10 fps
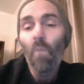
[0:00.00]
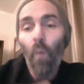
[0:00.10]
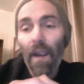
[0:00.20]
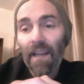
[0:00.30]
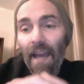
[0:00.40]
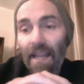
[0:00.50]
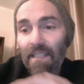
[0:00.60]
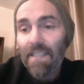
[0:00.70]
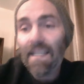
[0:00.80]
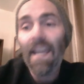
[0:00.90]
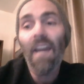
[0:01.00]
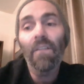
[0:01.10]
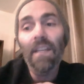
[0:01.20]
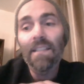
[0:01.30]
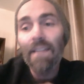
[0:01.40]
We're going to, as I say, have
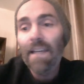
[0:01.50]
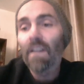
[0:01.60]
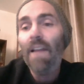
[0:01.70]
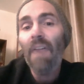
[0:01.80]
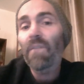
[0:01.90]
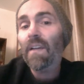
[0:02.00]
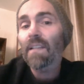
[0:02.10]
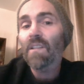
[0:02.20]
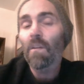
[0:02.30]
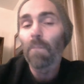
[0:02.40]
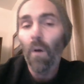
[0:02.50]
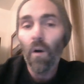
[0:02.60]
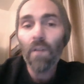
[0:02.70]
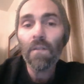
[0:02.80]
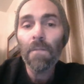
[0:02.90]
these legal advocates on
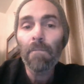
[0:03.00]
board,